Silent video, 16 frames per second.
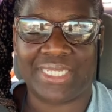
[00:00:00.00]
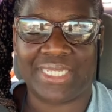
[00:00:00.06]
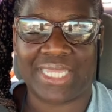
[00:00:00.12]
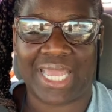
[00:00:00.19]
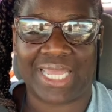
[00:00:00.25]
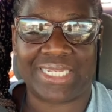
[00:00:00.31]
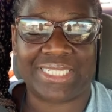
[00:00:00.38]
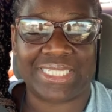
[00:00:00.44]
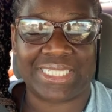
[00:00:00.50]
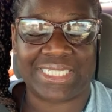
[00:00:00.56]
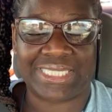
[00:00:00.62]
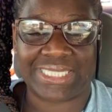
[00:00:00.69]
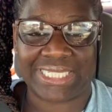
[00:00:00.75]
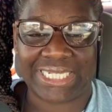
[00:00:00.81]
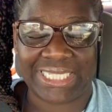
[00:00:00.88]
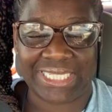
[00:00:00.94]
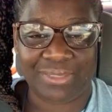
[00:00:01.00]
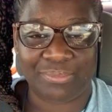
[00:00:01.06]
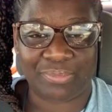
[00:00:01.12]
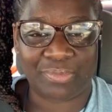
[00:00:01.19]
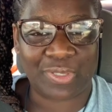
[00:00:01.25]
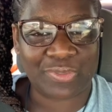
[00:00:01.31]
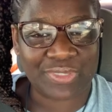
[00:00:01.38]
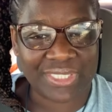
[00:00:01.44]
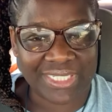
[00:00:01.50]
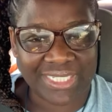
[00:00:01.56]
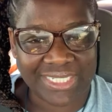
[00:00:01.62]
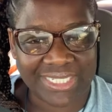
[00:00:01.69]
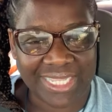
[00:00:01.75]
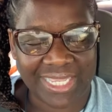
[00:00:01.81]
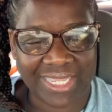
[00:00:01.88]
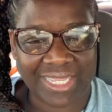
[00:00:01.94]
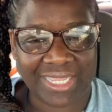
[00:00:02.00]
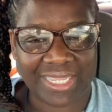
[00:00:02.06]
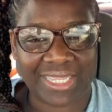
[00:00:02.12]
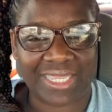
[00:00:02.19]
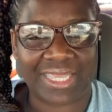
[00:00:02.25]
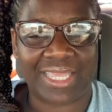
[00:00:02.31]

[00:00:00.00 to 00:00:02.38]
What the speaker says: I did sleep most of the day,